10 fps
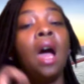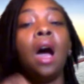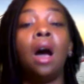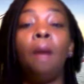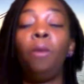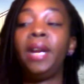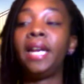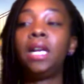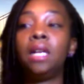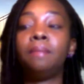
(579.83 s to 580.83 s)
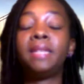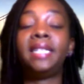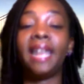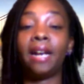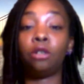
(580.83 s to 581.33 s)
When it comes
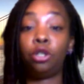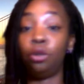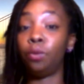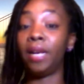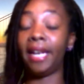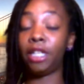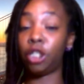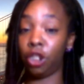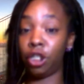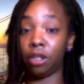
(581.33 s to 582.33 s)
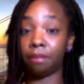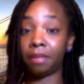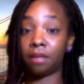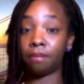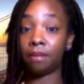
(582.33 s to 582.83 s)
down to
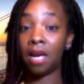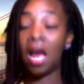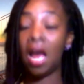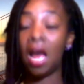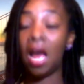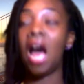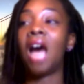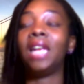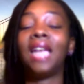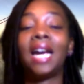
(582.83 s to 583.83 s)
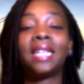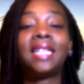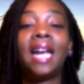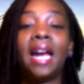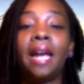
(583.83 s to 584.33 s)
relationships, a lot of
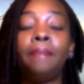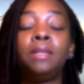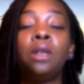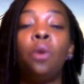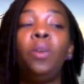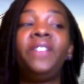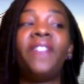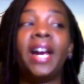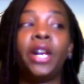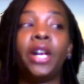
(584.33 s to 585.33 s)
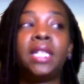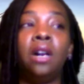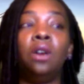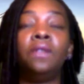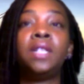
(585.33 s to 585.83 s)
times we find
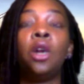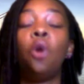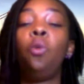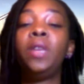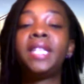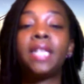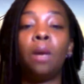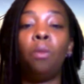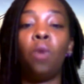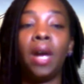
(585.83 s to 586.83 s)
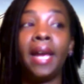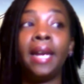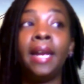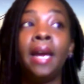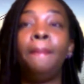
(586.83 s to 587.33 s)
ourselves with someone
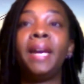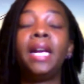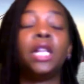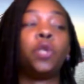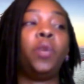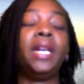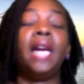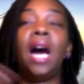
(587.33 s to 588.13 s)
because we